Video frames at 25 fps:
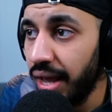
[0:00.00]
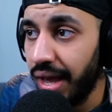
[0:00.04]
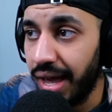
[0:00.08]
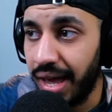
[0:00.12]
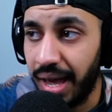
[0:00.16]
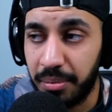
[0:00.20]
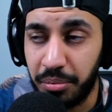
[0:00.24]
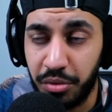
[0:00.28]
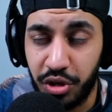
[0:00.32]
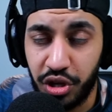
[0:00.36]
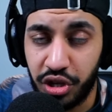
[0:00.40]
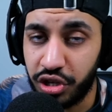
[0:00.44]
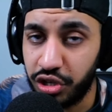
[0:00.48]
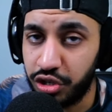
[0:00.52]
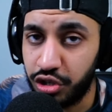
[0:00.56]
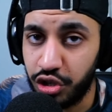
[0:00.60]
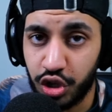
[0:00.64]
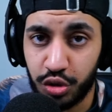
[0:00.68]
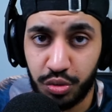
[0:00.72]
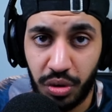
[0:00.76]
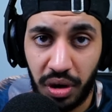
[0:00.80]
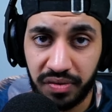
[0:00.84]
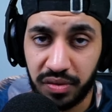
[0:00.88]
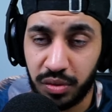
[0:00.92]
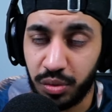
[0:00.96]
but you could
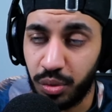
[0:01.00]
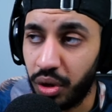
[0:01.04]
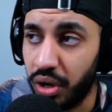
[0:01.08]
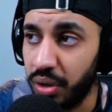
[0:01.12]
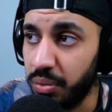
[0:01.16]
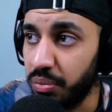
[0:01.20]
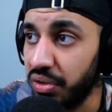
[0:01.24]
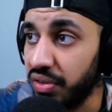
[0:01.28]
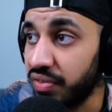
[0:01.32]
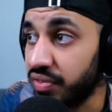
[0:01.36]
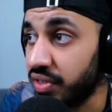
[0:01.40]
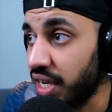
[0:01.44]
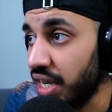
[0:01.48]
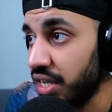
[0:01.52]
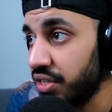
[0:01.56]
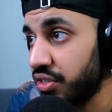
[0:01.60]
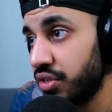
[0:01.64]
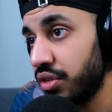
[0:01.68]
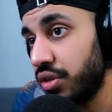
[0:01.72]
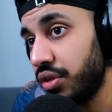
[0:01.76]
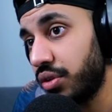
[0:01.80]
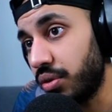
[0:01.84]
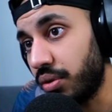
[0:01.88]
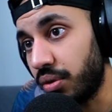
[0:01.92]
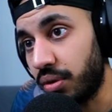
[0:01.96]
choose whatever one we've
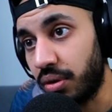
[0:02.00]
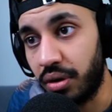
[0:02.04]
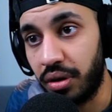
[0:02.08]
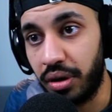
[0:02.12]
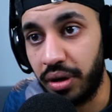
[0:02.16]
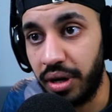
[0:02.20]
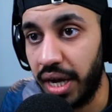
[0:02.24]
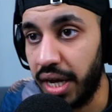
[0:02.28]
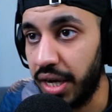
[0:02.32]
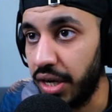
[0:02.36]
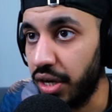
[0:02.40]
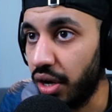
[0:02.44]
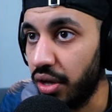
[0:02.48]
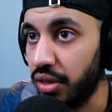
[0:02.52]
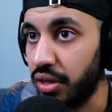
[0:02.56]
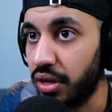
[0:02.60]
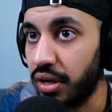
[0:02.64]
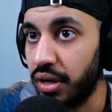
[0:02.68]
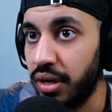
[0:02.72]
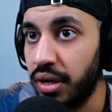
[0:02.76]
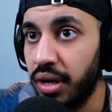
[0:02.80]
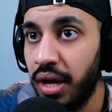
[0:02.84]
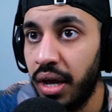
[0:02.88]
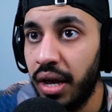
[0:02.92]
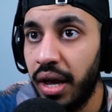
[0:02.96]
tested or any
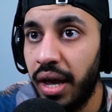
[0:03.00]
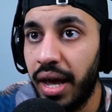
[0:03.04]
other.